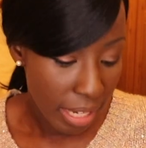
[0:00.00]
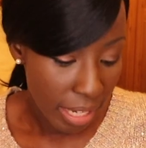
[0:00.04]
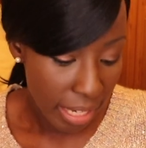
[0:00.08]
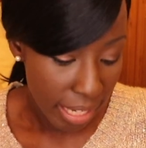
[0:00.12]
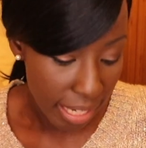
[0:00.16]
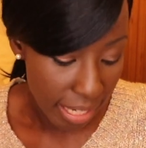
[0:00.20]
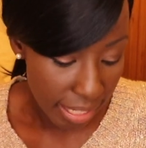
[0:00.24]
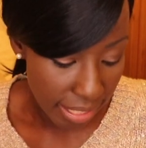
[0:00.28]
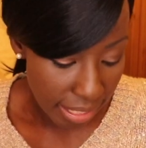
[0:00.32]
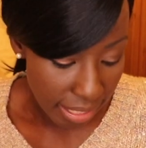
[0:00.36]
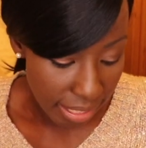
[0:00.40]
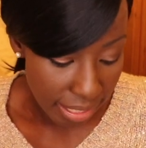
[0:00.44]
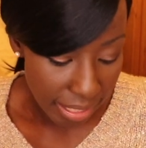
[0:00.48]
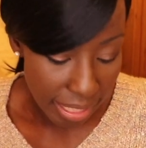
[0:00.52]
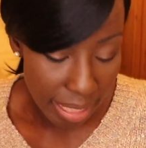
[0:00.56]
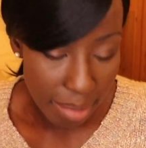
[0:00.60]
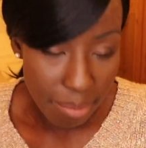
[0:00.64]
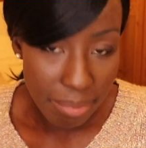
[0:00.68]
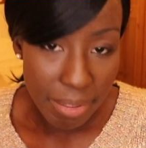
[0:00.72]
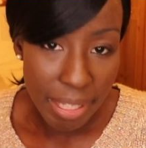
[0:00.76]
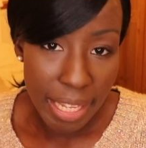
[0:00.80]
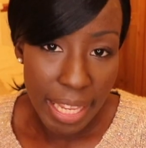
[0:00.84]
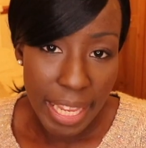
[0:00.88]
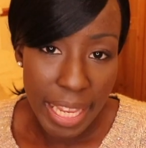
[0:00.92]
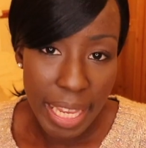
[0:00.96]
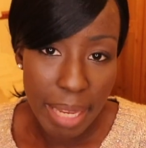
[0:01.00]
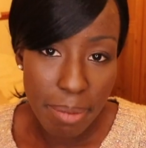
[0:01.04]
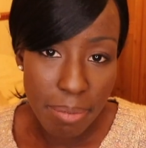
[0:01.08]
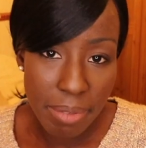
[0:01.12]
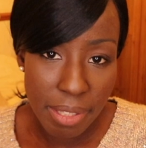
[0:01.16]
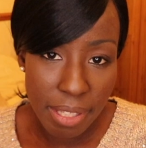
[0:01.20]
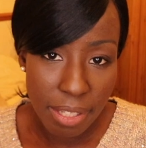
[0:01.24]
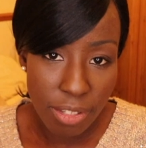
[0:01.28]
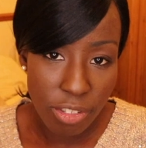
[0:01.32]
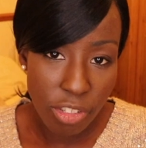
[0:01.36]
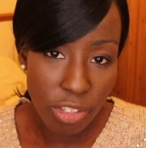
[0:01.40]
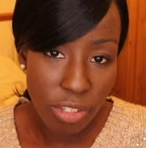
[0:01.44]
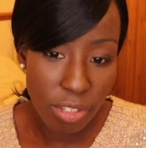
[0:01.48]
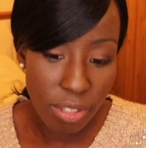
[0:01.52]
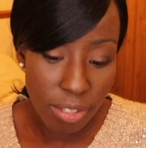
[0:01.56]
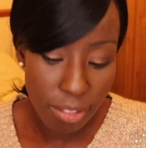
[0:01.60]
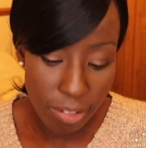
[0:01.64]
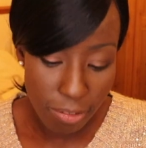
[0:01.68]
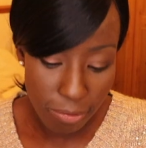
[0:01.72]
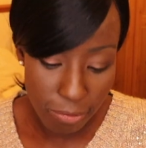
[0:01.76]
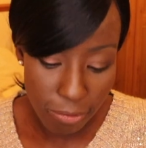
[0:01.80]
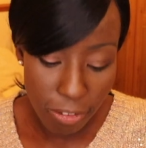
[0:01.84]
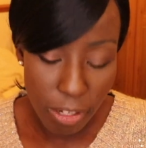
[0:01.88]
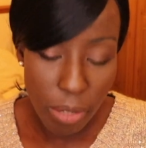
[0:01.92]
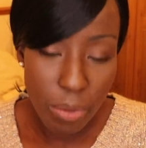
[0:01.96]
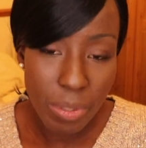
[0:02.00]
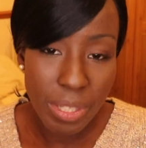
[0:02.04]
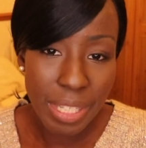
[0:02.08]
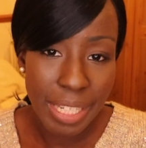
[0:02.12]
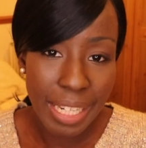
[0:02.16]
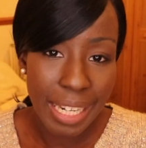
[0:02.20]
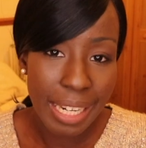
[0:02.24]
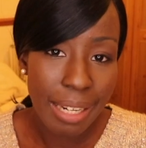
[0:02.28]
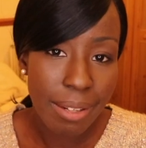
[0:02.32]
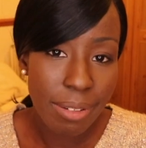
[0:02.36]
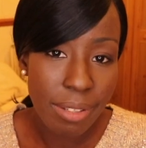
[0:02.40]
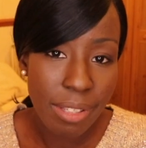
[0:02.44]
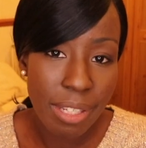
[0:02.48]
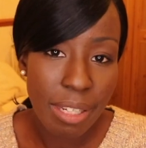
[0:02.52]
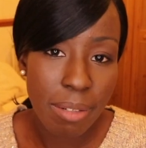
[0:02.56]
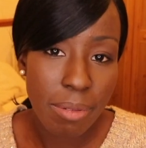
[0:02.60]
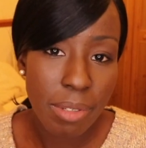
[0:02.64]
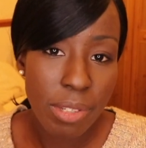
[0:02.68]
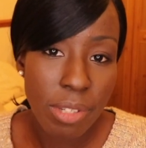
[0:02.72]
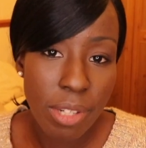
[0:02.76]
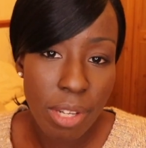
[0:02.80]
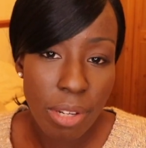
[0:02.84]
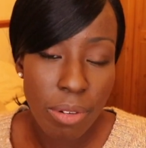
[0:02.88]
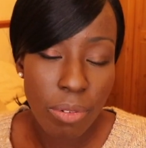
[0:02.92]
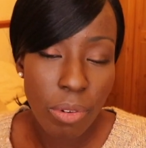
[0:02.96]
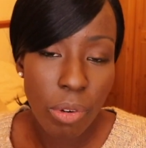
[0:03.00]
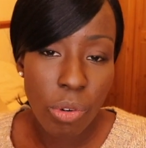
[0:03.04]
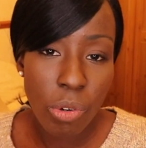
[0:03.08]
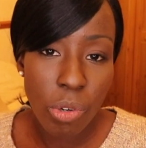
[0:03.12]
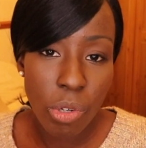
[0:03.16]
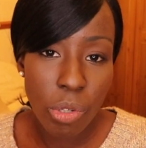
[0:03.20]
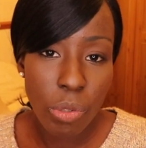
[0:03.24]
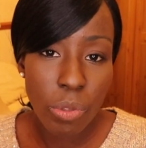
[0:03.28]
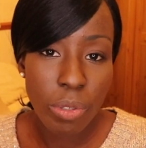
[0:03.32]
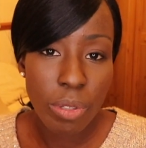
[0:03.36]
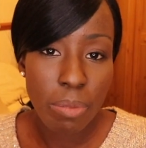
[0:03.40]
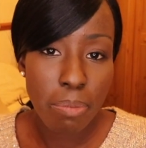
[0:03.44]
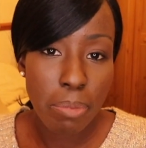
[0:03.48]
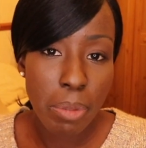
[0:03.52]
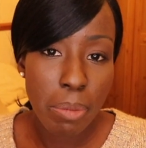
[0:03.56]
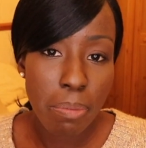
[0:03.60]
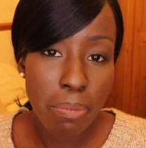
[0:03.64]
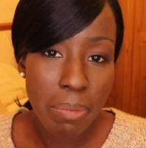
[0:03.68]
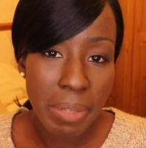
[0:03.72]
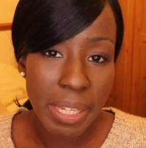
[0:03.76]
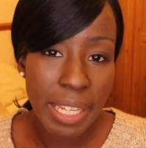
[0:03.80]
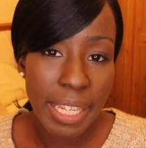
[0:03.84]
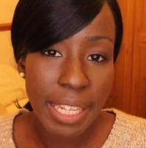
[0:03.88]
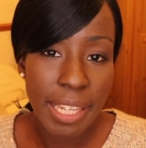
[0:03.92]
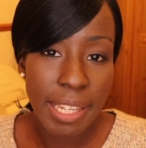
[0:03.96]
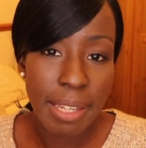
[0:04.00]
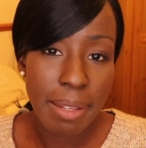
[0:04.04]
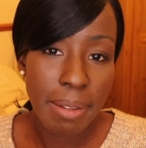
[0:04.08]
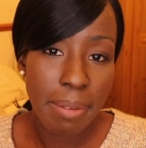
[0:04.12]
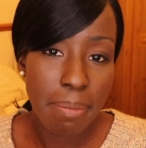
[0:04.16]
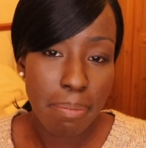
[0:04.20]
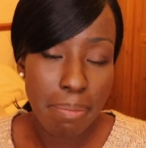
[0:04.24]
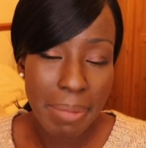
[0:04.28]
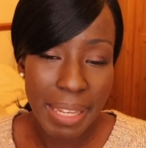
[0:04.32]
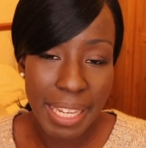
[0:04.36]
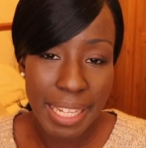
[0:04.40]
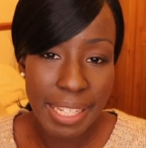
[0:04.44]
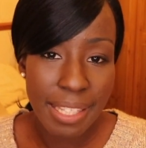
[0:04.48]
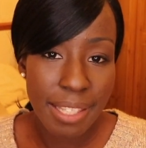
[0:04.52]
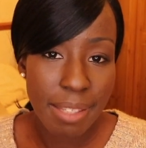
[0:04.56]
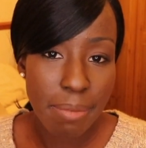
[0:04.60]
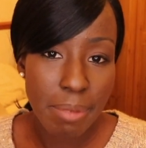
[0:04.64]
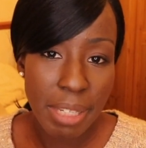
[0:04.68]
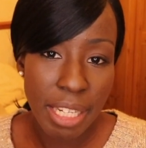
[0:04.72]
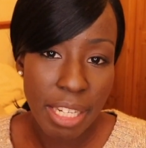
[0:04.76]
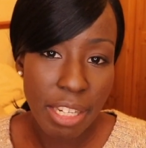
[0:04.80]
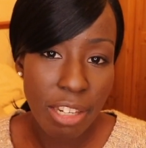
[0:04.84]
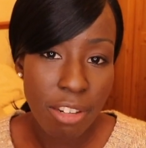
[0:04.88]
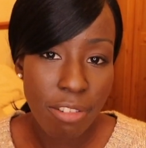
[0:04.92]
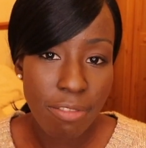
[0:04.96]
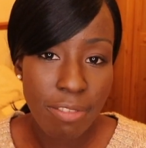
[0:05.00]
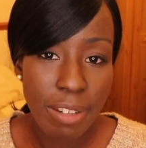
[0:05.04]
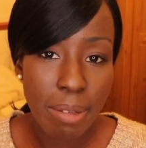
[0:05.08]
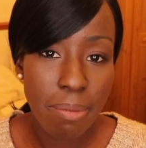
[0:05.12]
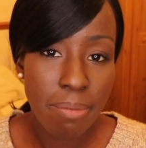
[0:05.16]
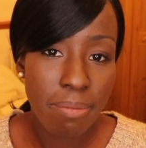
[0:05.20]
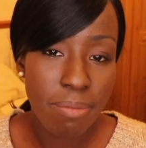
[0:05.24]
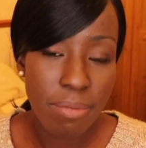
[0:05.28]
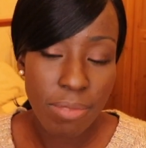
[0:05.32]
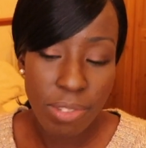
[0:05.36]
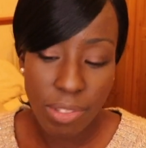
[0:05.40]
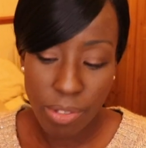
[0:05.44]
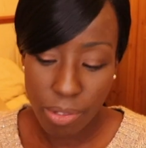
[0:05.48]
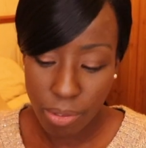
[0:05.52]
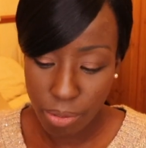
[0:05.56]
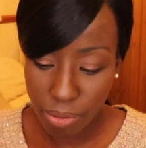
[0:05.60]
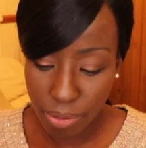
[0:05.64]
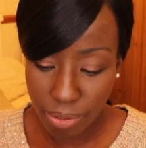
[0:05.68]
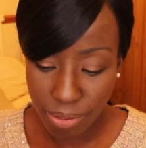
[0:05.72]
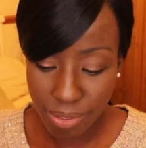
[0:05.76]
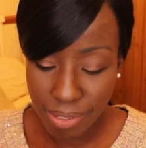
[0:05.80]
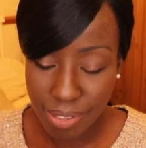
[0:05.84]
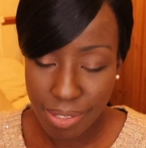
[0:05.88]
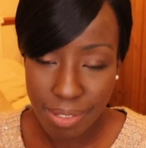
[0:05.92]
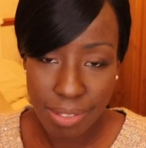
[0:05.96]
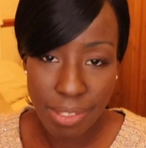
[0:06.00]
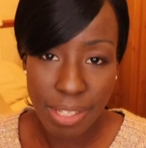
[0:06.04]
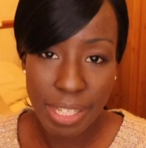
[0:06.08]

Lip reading: It skimmed the hips and just floated out, so there was no awkward bumpy bits being gripped or,